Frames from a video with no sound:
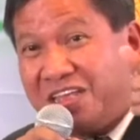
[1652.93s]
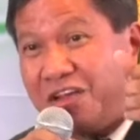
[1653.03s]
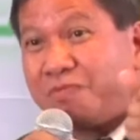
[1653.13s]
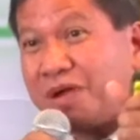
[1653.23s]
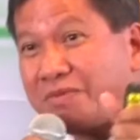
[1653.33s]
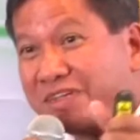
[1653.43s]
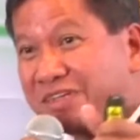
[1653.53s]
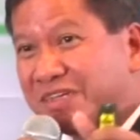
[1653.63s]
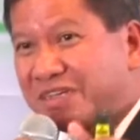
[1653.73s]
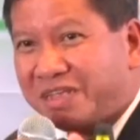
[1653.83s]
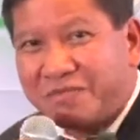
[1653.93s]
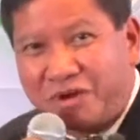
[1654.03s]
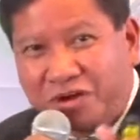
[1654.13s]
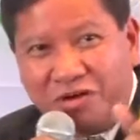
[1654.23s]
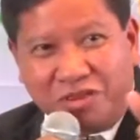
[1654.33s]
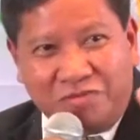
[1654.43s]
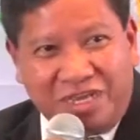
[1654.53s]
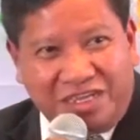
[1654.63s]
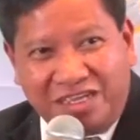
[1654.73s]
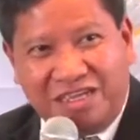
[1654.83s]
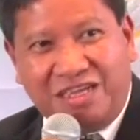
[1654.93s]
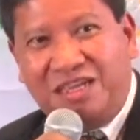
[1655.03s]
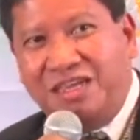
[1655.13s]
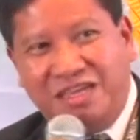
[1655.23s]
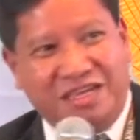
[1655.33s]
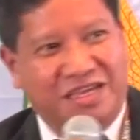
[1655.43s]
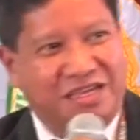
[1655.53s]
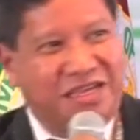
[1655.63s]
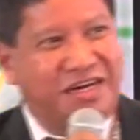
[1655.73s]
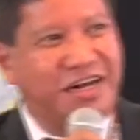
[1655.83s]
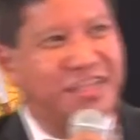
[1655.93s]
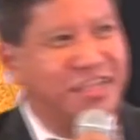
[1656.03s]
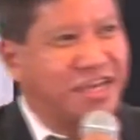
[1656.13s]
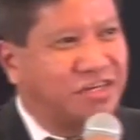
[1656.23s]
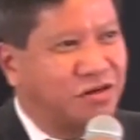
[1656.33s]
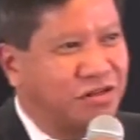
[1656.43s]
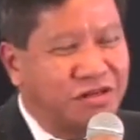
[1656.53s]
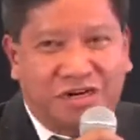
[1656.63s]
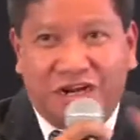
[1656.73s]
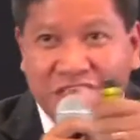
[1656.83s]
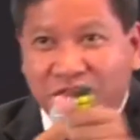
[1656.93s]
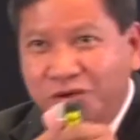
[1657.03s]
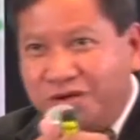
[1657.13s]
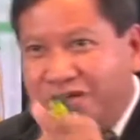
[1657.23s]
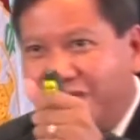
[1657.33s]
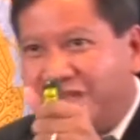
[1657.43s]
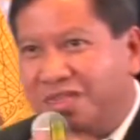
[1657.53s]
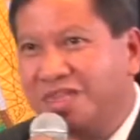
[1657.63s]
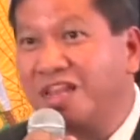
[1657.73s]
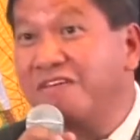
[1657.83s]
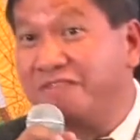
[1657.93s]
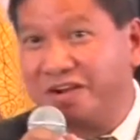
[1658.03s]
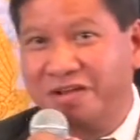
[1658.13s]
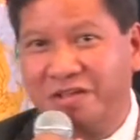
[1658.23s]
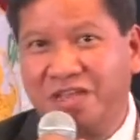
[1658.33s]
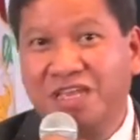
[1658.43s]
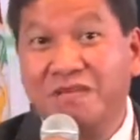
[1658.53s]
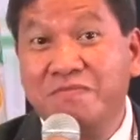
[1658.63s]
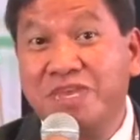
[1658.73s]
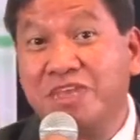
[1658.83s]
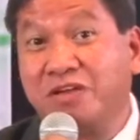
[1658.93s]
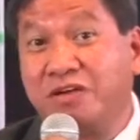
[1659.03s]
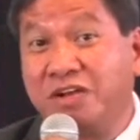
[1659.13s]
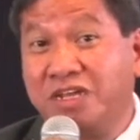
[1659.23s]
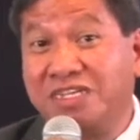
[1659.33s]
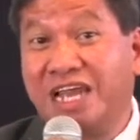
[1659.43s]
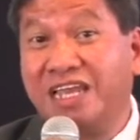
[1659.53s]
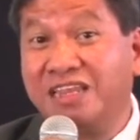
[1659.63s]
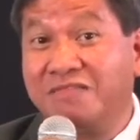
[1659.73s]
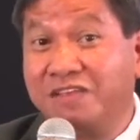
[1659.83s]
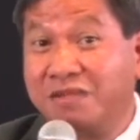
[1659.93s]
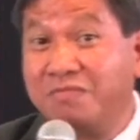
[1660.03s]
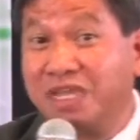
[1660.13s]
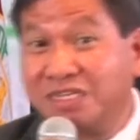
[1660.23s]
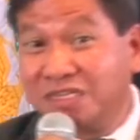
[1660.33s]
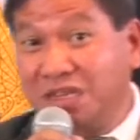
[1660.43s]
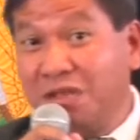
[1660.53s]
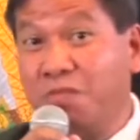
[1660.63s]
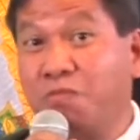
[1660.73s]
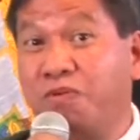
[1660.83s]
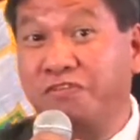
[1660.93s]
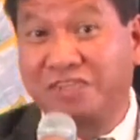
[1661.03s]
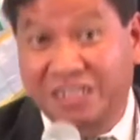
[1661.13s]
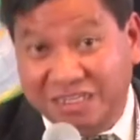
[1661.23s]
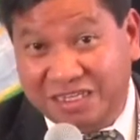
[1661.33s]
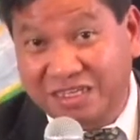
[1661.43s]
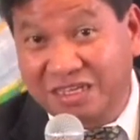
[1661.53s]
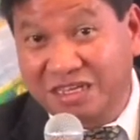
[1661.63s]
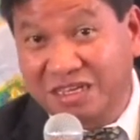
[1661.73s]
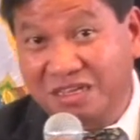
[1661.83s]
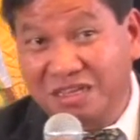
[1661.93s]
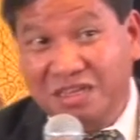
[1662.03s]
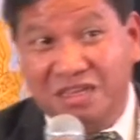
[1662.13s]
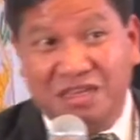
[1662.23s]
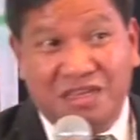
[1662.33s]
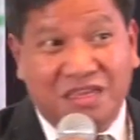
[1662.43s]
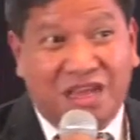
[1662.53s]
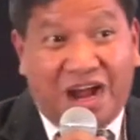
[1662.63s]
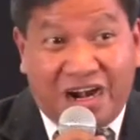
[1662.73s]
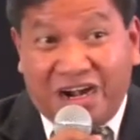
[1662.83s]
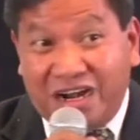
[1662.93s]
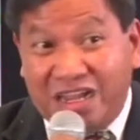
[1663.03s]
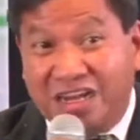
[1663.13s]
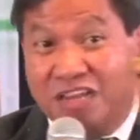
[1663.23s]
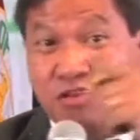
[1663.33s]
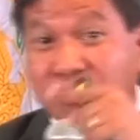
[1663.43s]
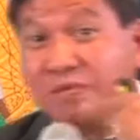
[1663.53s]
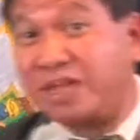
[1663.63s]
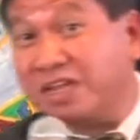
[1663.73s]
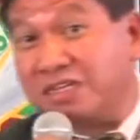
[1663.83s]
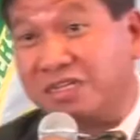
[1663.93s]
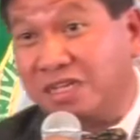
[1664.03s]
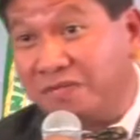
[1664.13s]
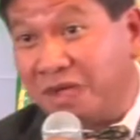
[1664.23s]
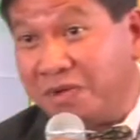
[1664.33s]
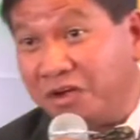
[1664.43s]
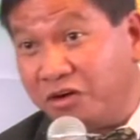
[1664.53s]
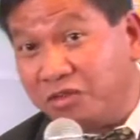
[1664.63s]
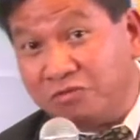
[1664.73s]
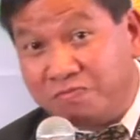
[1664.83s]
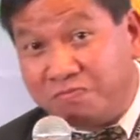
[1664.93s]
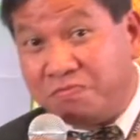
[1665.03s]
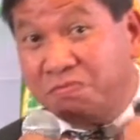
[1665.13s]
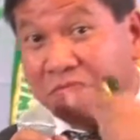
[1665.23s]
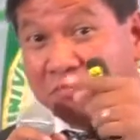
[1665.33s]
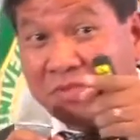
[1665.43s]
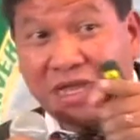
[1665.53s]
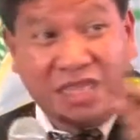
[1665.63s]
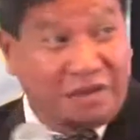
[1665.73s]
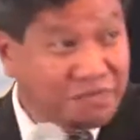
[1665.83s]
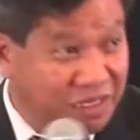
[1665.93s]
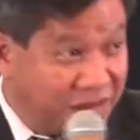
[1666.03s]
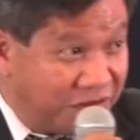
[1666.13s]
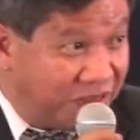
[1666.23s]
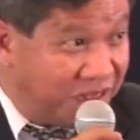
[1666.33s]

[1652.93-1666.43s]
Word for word: your promise. If you're going to make early detection, early cure, deliver. Give me your scientific based proof set. R, reduce my risk if I'm going to adopt it.